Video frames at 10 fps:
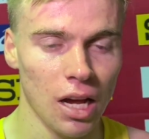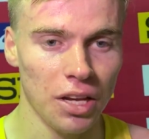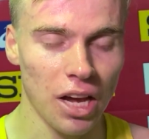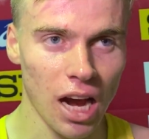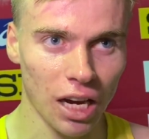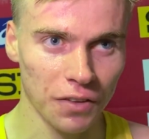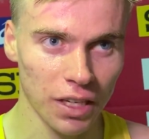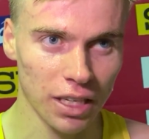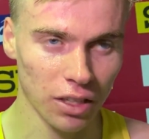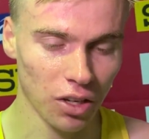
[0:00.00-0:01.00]
Yeah, I
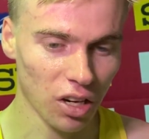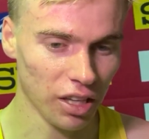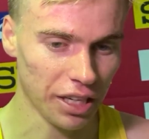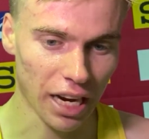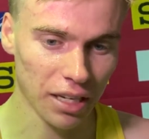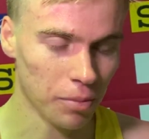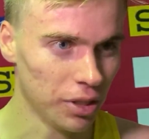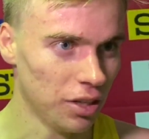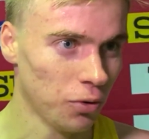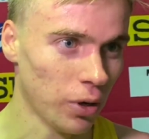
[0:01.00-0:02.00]
think not only Jakob,
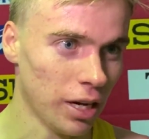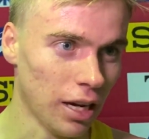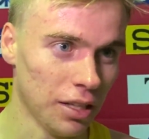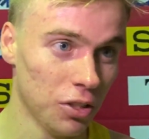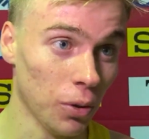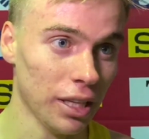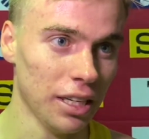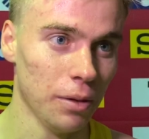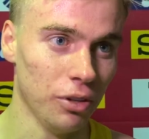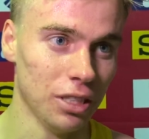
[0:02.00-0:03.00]
but the two other
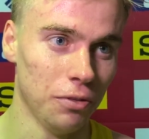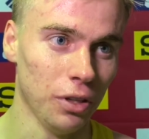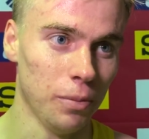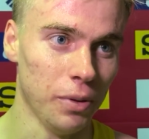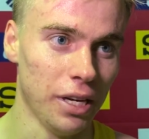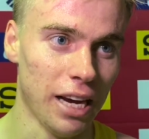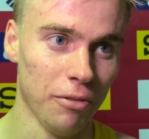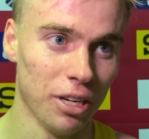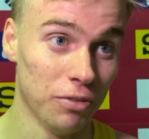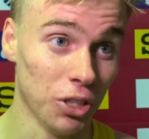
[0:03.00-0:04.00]
Ingebrigtsens, Philip and
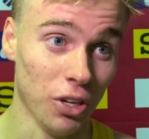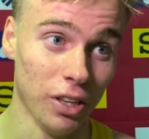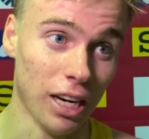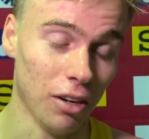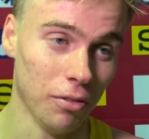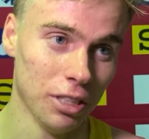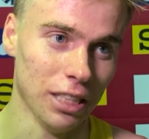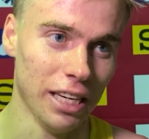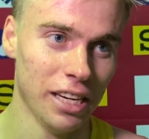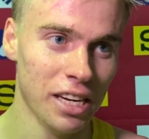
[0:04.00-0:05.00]
Henrik, have shown that.
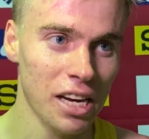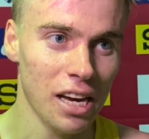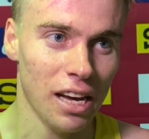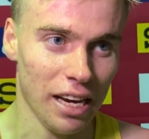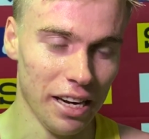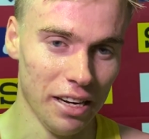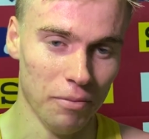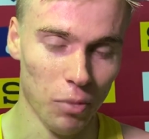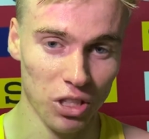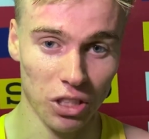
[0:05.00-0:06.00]
Obviously,
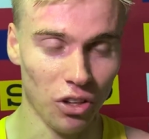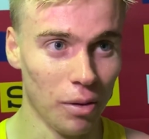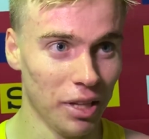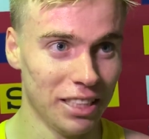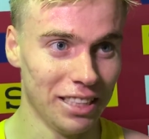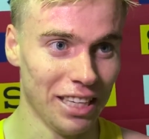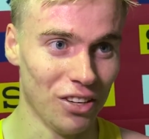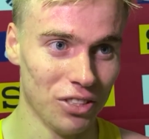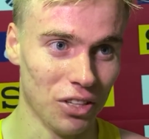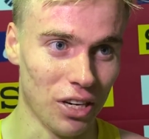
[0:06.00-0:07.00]
in most of Diamond Leagues, you see
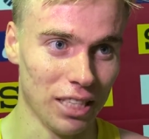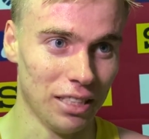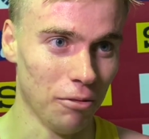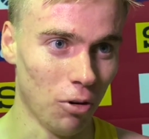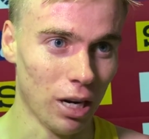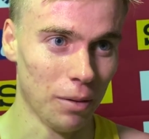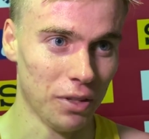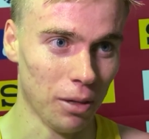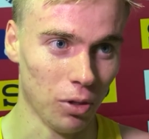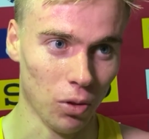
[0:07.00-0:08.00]
those guys, they're right
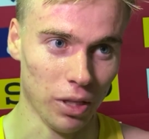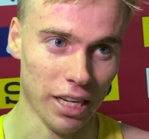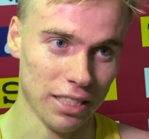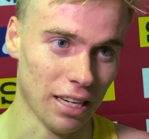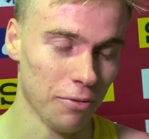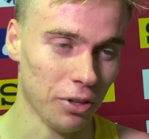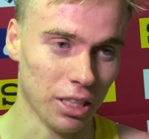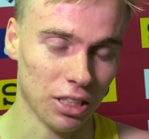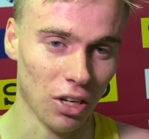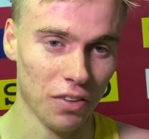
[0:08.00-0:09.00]
up there with all the East
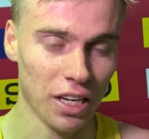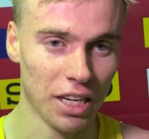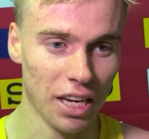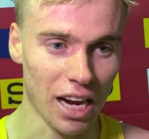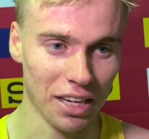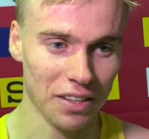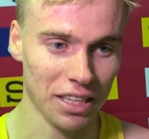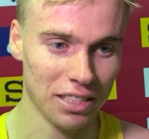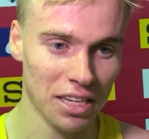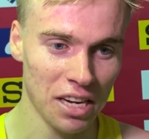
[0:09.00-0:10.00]
Africans. So I think
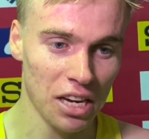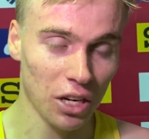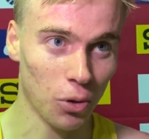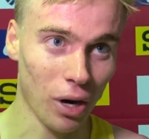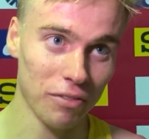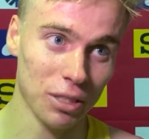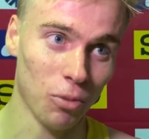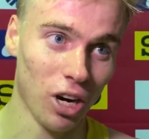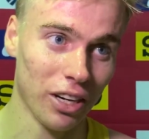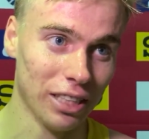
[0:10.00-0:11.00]
it's cool having
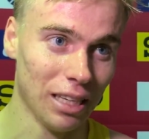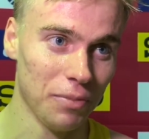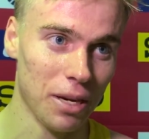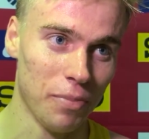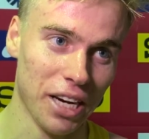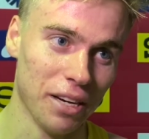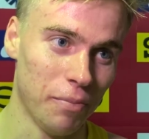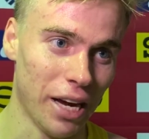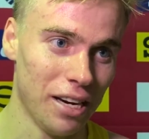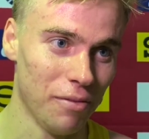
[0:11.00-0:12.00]
some white guys up there being
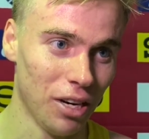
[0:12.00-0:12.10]
competitive.